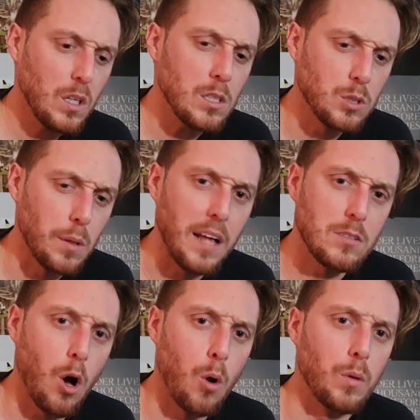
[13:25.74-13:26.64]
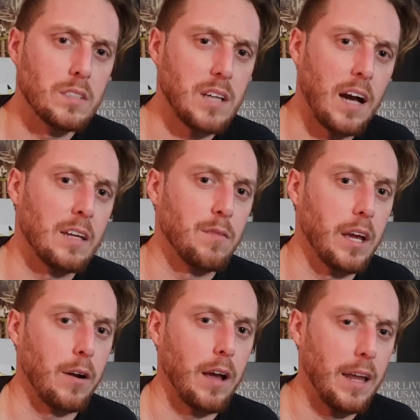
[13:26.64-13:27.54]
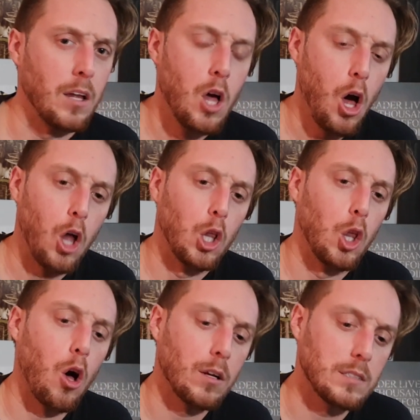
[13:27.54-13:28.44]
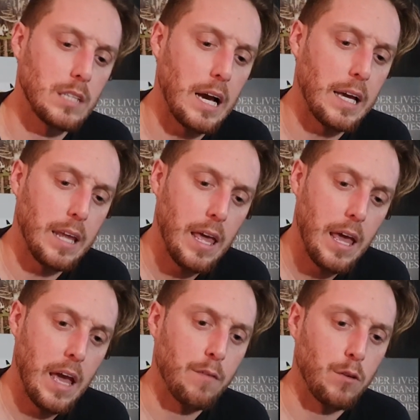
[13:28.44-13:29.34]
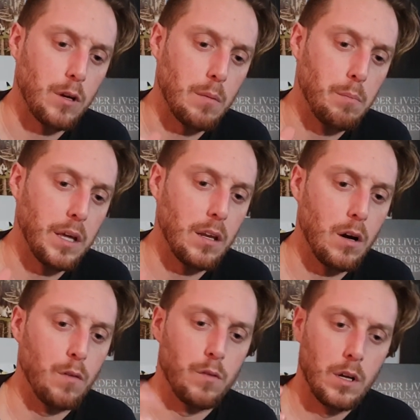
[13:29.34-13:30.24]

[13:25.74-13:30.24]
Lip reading: So that's always kind of there. And alongside every bit of